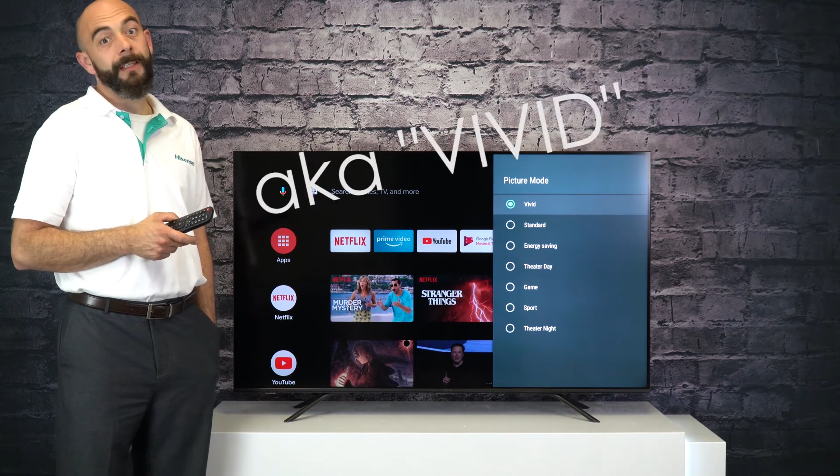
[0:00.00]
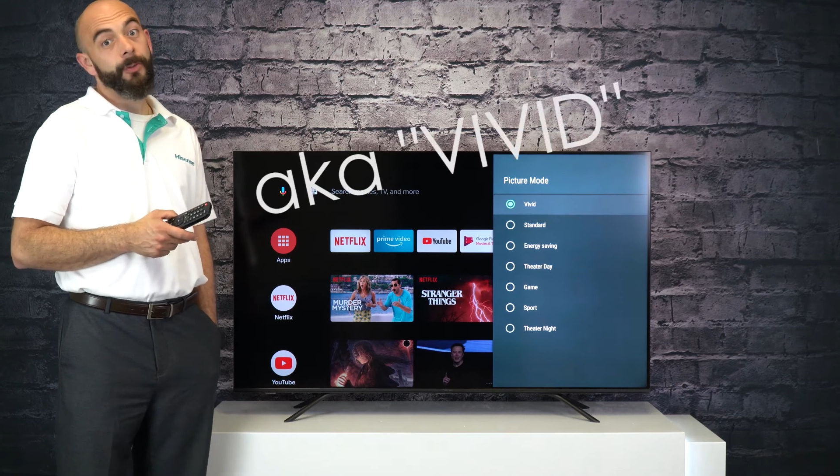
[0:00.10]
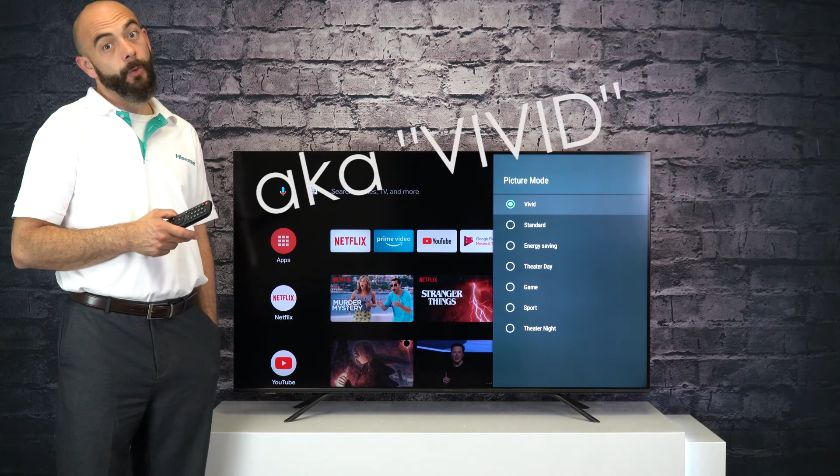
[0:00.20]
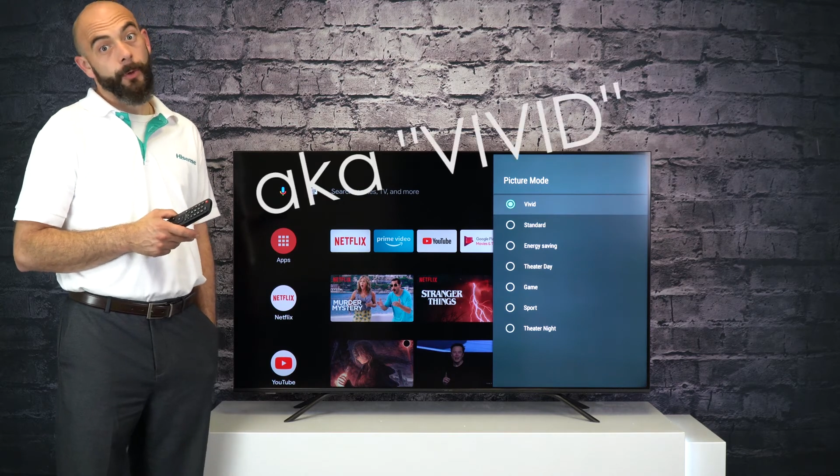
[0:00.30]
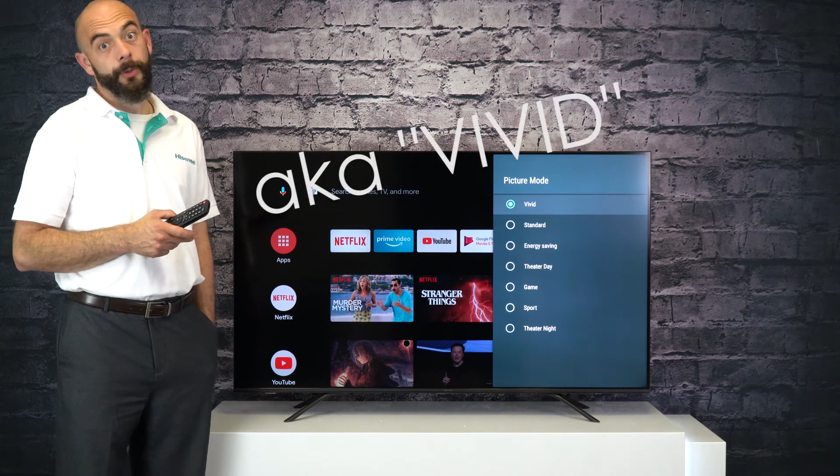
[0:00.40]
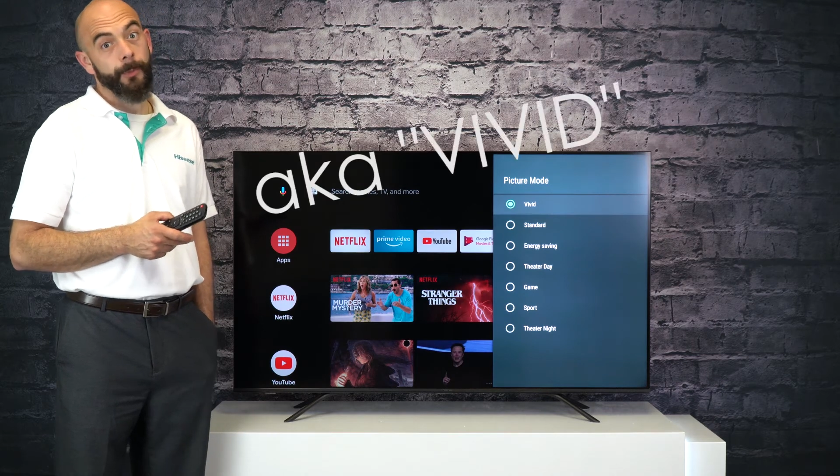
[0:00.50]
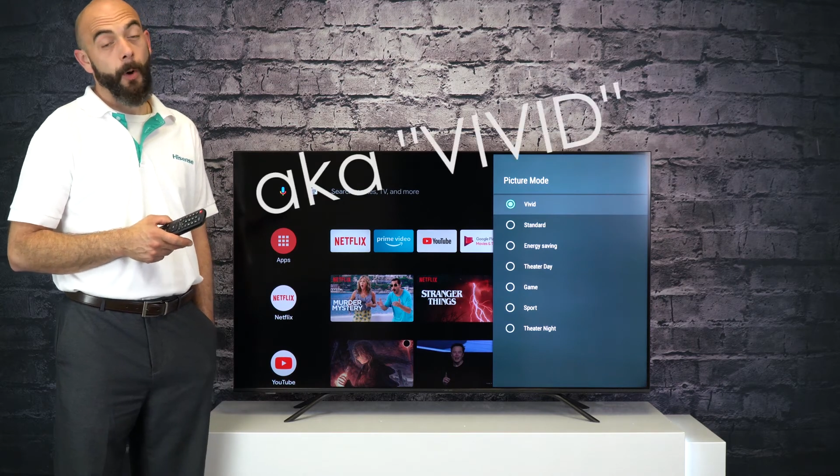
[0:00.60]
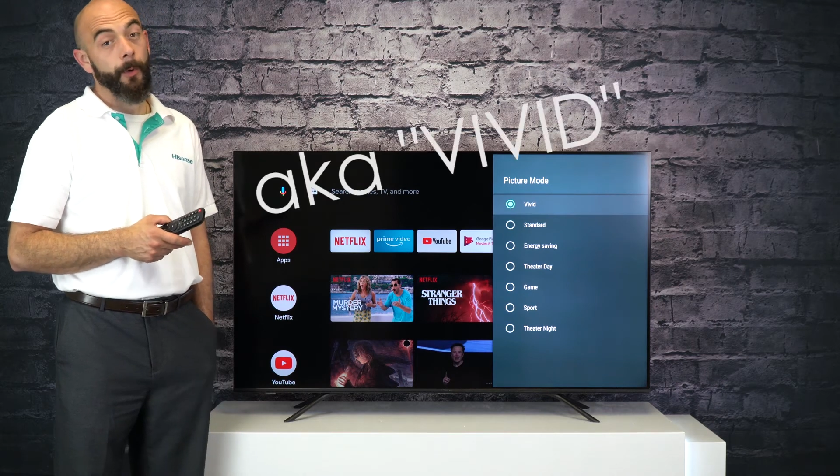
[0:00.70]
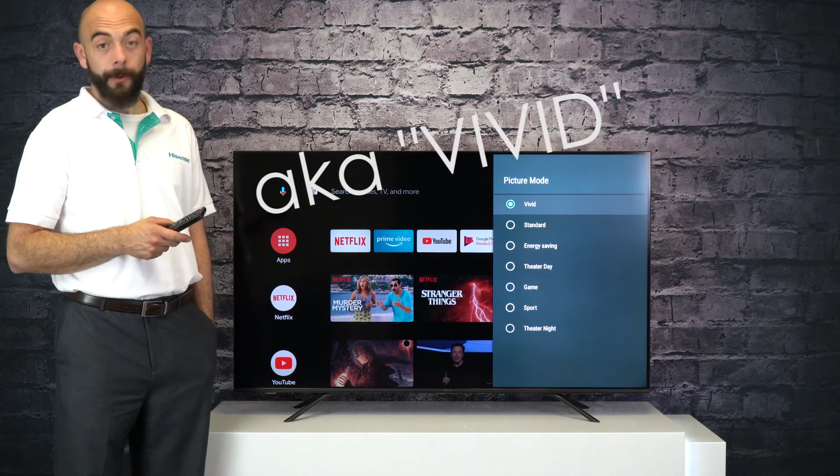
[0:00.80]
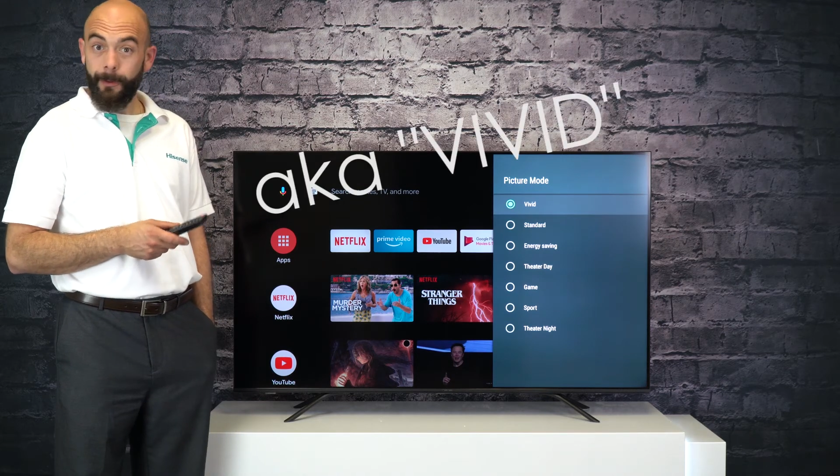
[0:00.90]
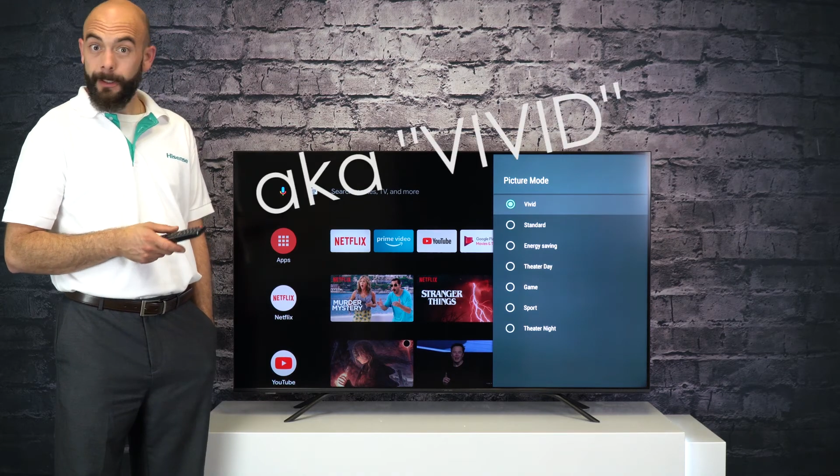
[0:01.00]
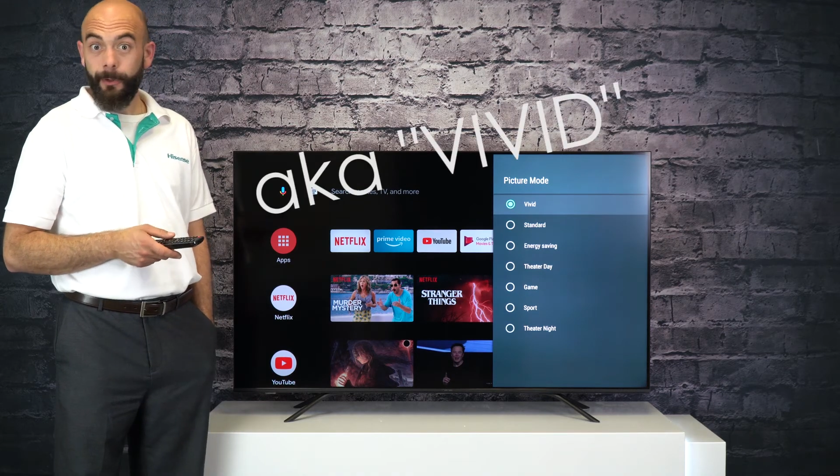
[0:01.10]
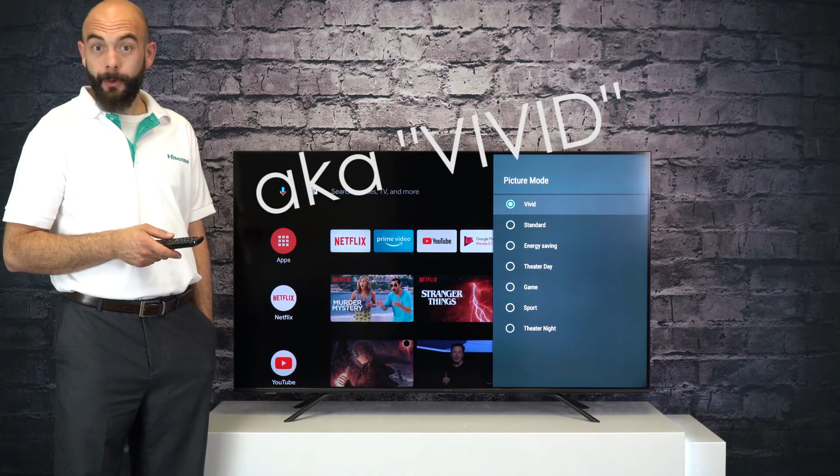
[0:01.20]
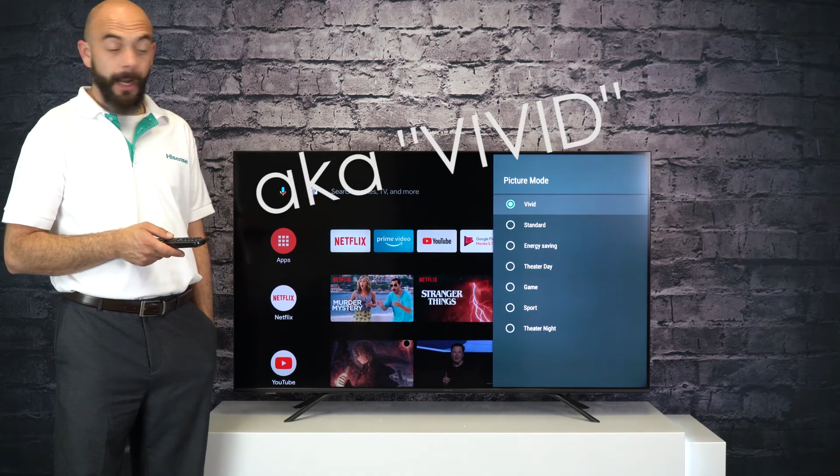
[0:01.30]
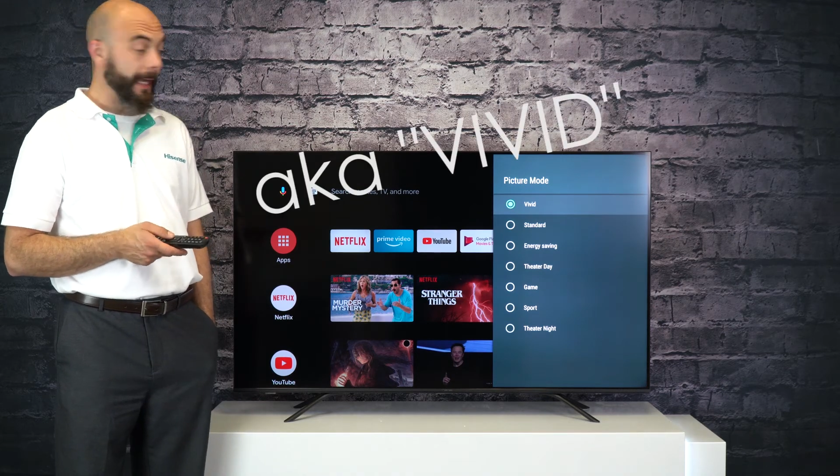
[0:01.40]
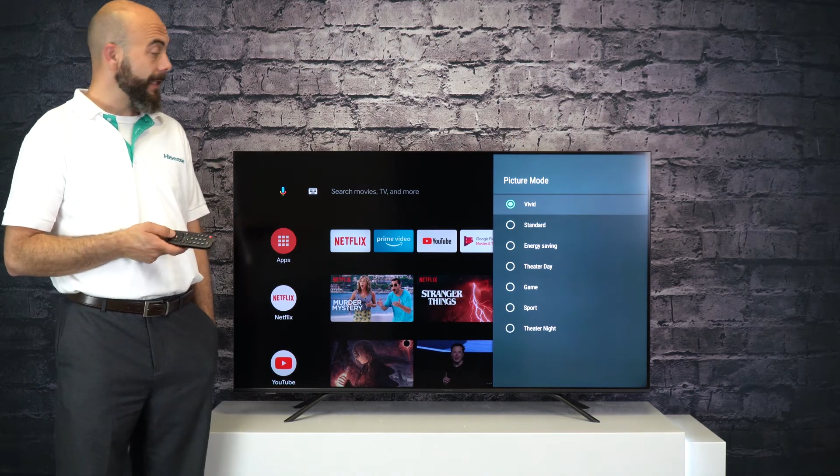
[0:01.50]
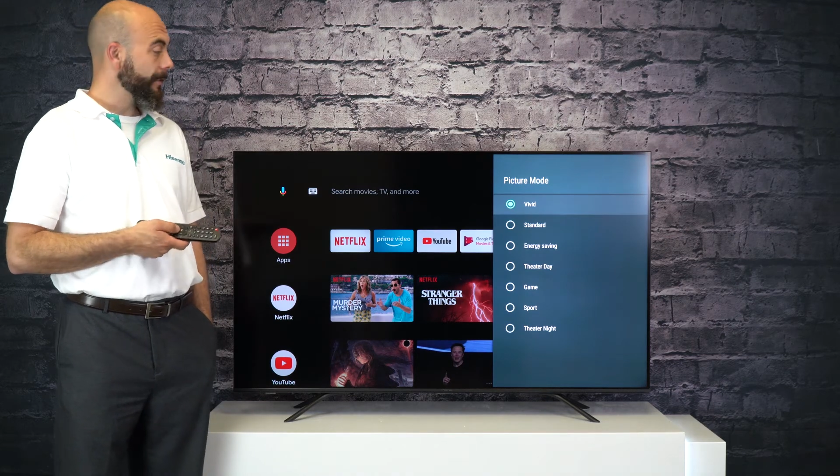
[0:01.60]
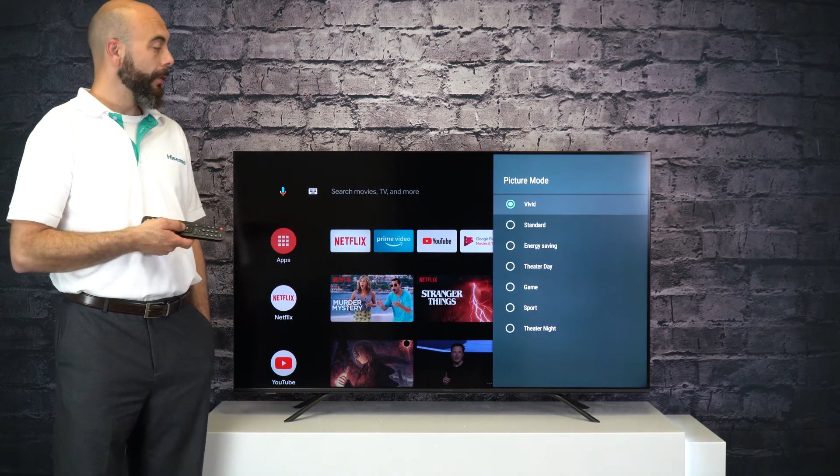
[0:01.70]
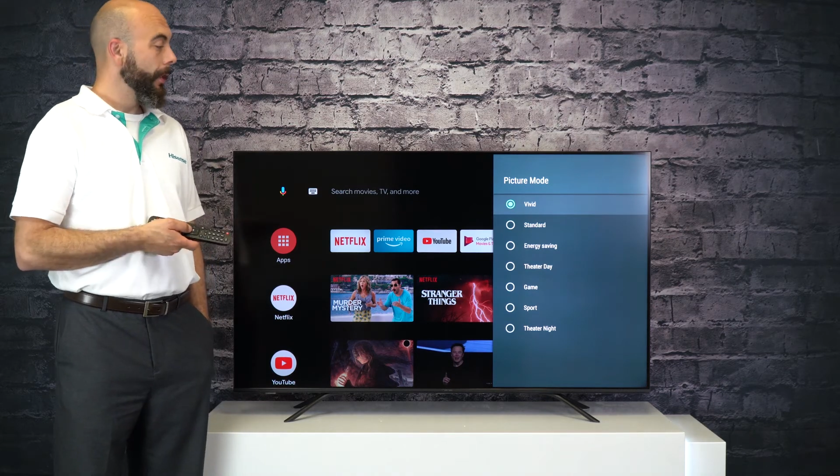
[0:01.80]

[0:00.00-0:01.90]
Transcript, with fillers: in torch mode hurting your eyes.